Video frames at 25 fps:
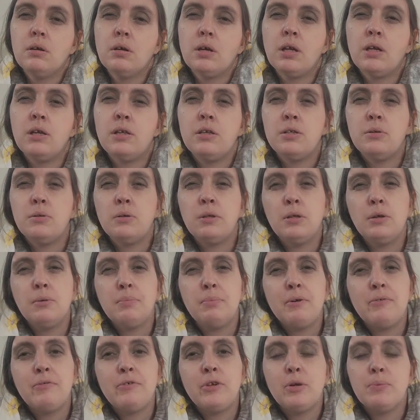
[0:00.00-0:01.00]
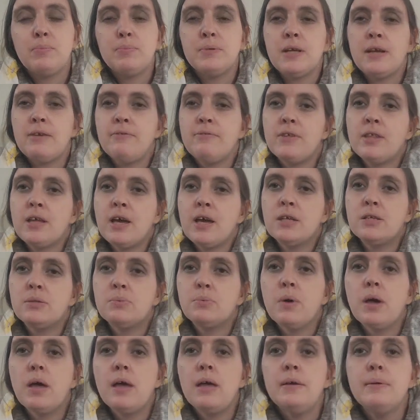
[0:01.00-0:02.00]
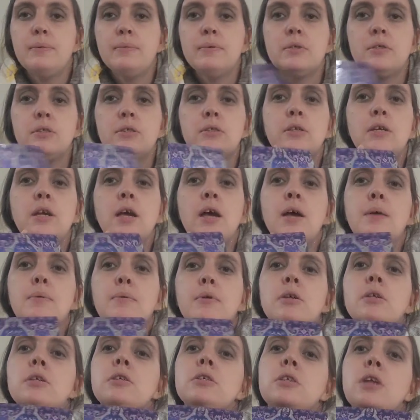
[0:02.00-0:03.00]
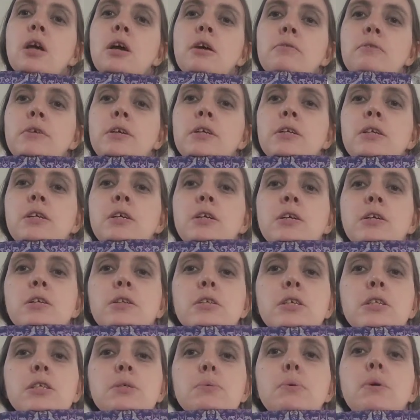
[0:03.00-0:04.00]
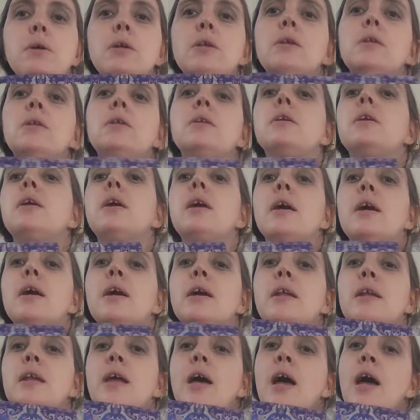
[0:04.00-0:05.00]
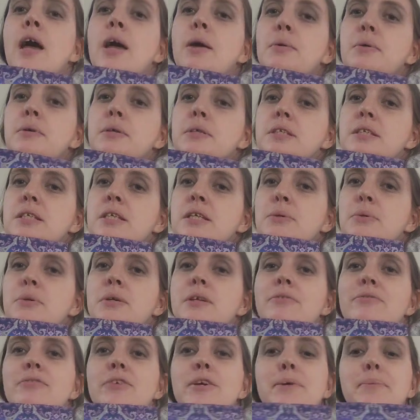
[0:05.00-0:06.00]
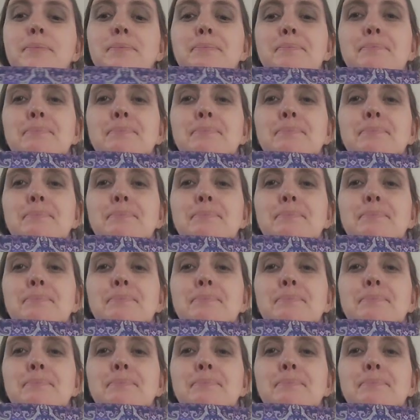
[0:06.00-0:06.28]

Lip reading: kind of do a little bit of an update for that as well. So I'm going to start reading this one, and I will see you in a few.